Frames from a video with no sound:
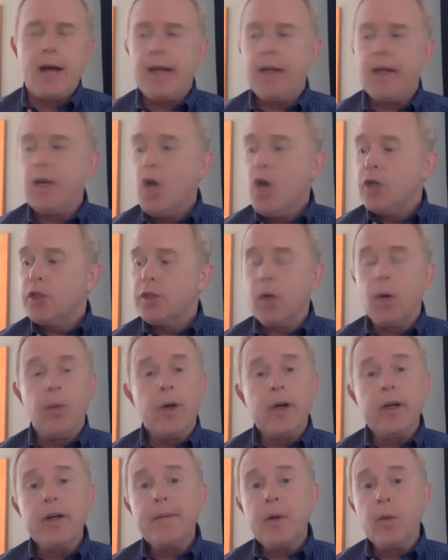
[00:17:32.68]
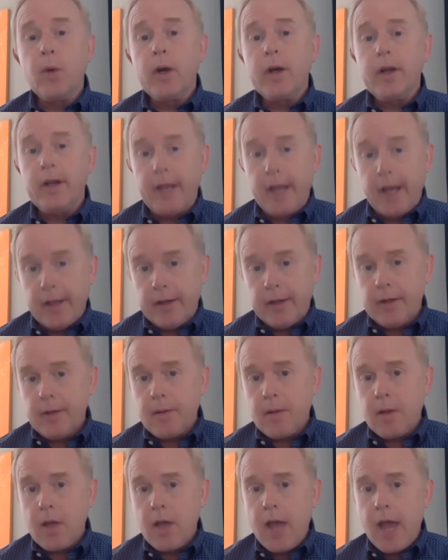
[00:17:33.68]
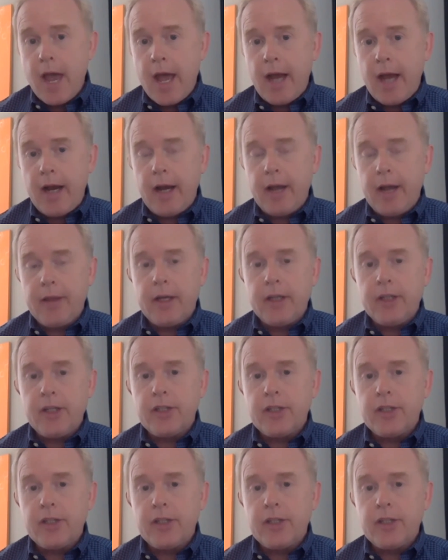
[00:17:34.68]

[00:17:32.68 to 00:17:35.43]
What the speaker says: it. So we're going to be working together. And I thought,